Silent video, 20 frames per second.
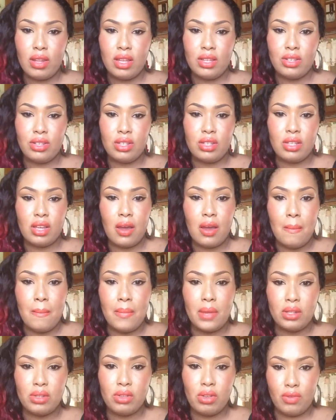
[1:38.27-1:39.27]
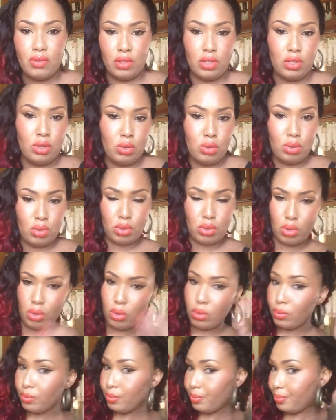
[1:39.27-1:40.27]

It's just like a mixture of the two. So